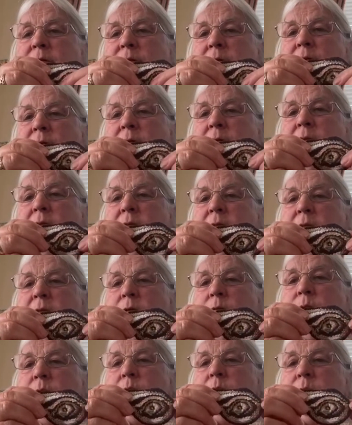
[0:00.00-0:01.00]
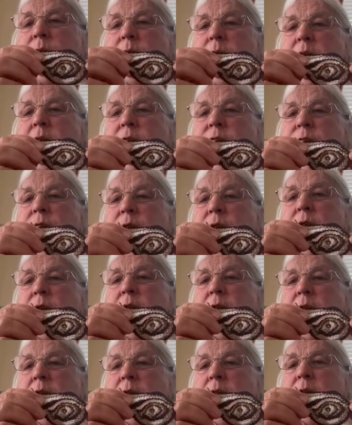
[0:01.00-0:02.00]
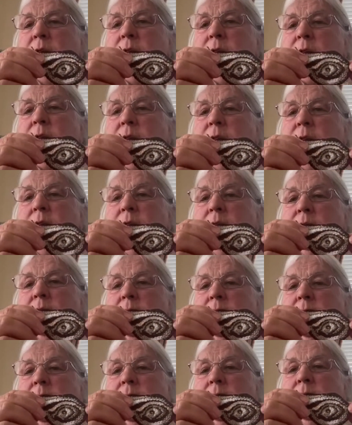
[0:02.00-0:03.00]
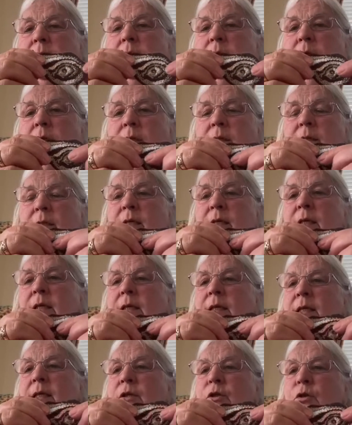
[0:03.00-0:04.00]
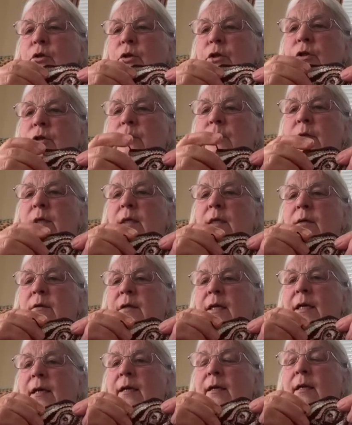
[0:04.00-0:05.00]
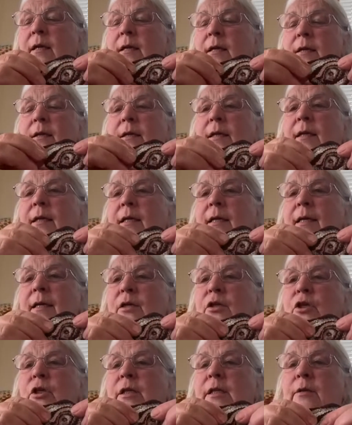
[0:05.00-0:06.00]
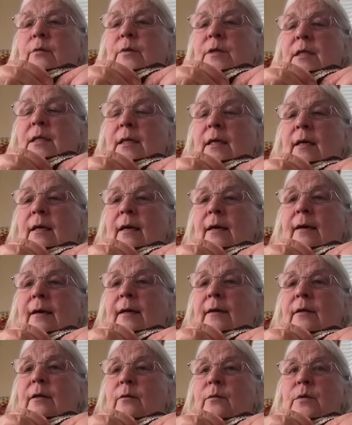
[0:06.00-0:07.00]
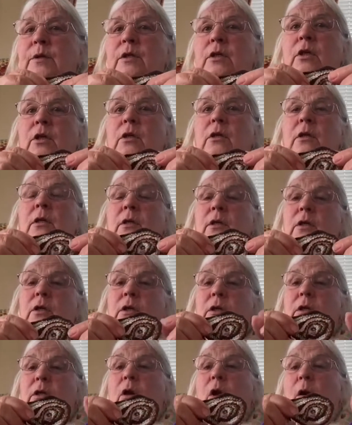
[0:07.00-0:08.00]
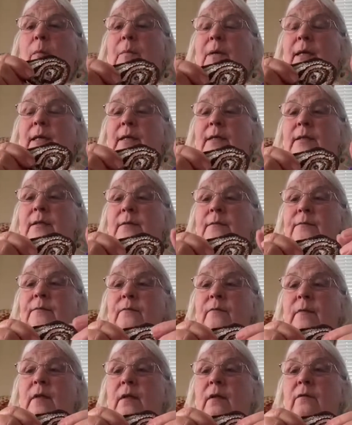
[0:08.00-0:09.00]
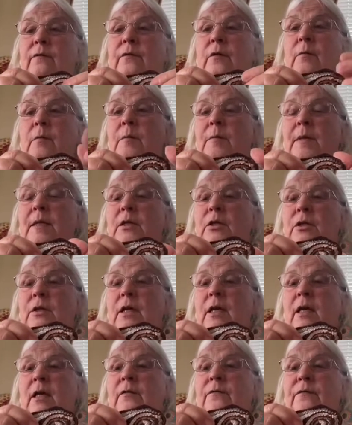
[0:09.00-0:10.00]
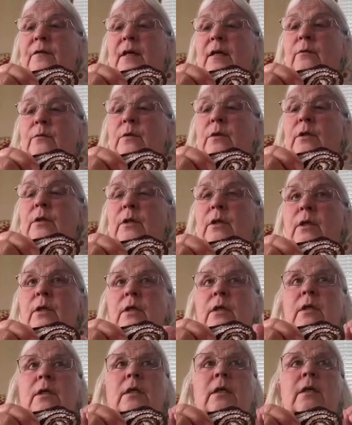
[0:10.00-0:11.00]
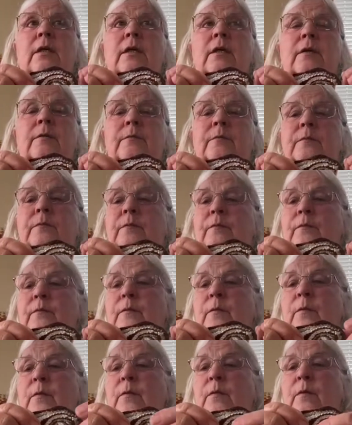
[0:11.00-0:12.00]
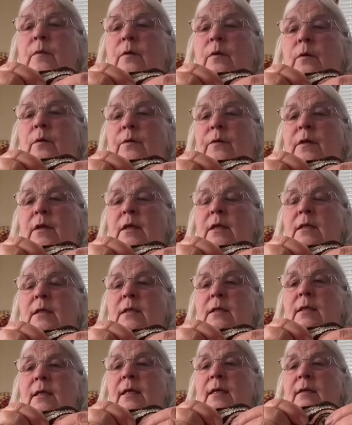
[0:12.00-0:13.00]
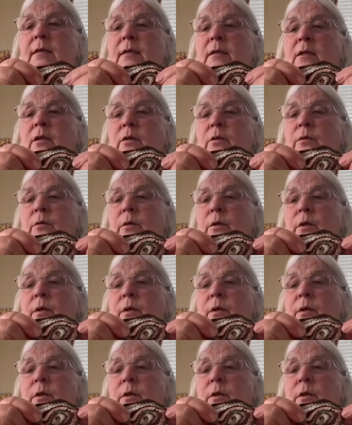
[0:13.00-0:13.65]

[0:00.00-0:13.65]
very detailed with lots of different colours certainly enjoyed doing it. Now that that actually was an eye that was copied from a picture that I found um, on the internet. So